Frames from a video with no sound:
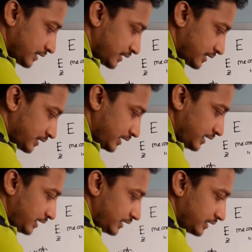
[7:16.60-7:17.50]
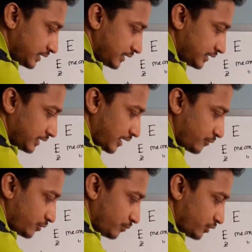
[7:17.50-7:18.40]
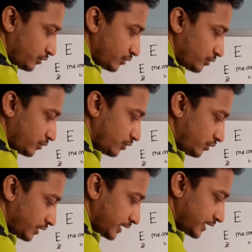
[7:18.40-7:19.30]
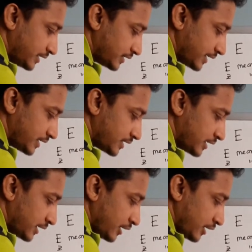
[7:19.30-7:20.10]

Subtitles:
C, double bond O, and this is H.